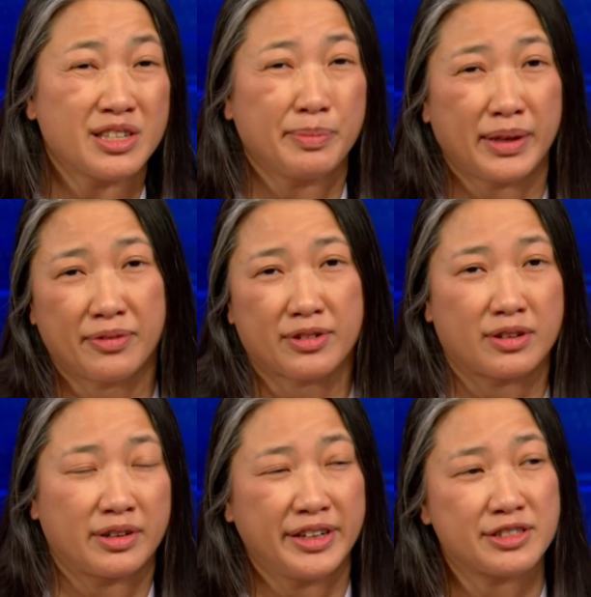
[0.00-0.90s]
to be
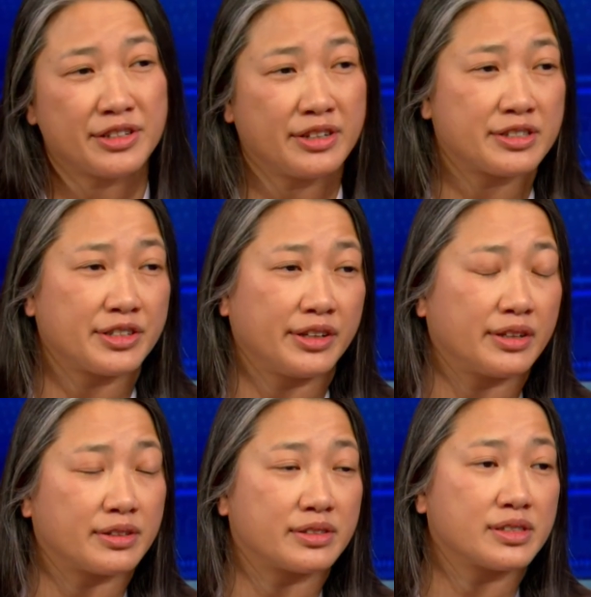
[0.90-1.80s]
for years and years and
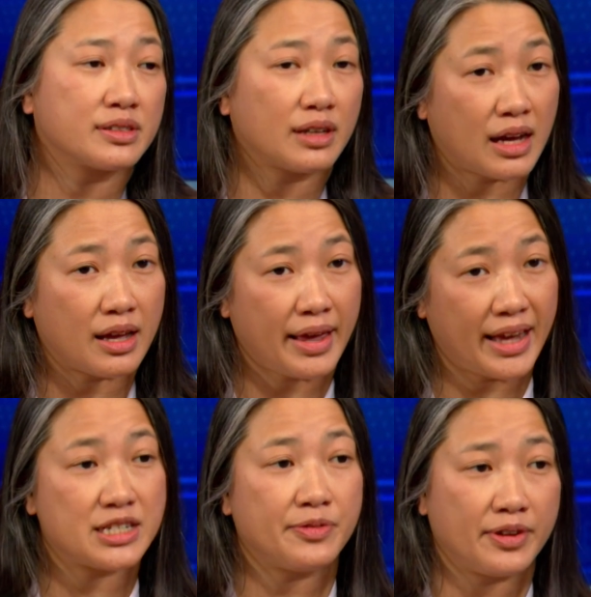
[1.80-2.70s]
years, uh,
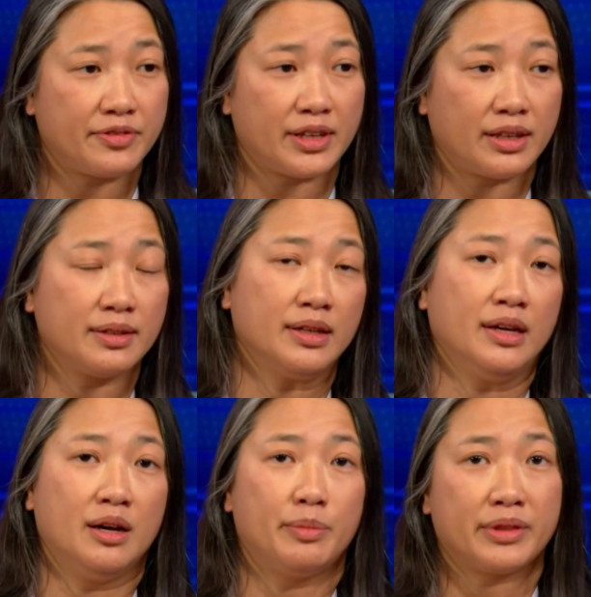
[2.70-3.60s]
age 50.
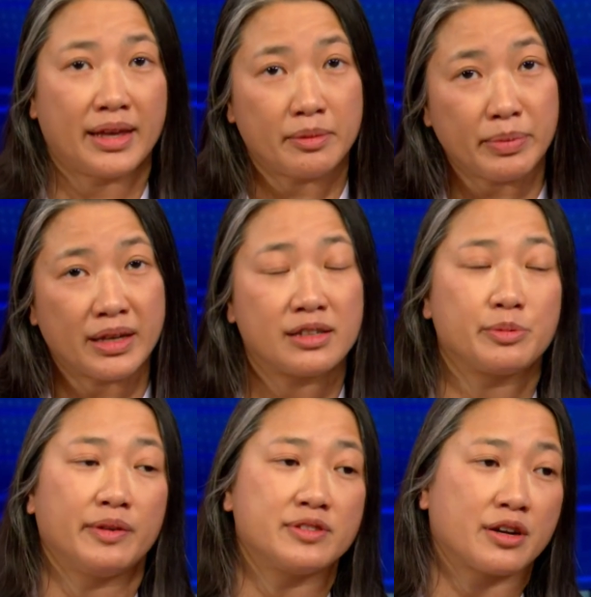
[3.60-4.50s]
But then
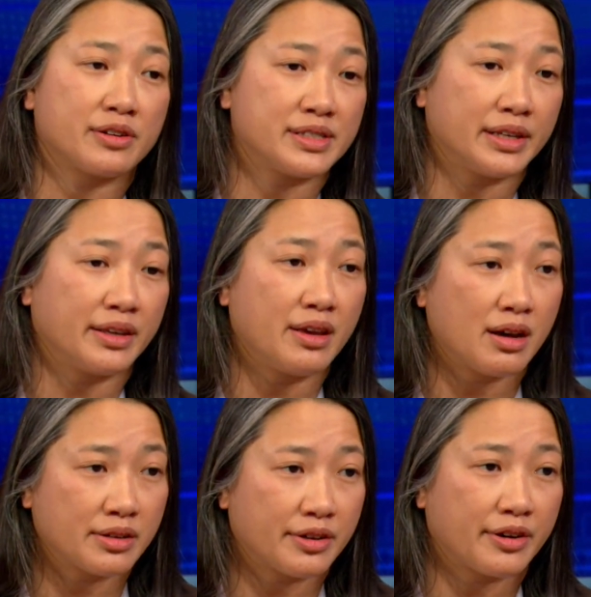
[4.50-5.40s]
because we've started seeing
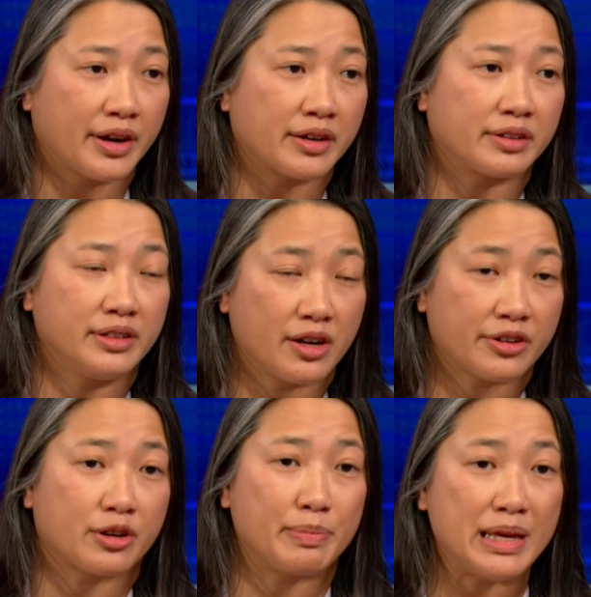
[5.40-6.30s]
younger and
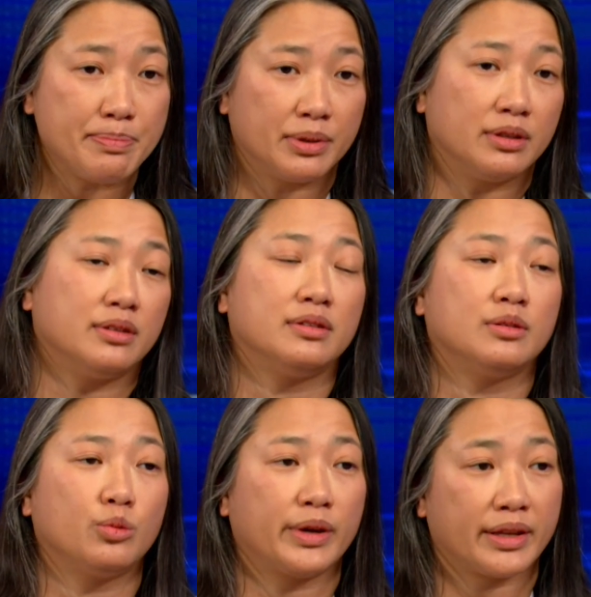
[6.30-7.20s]
younger
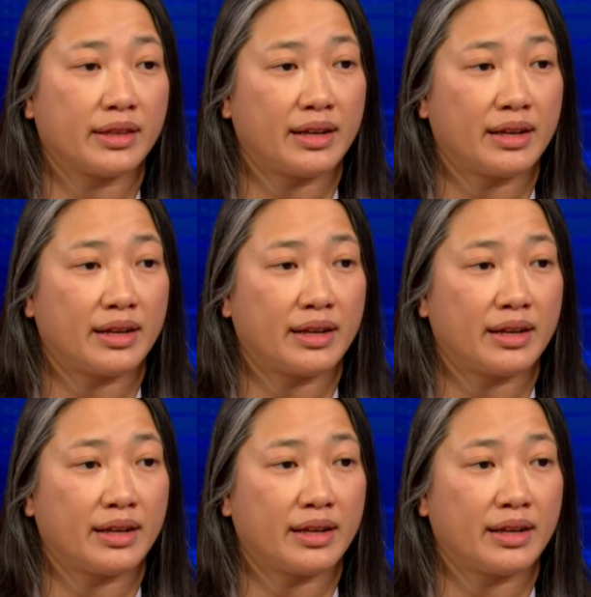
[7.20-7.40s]
people with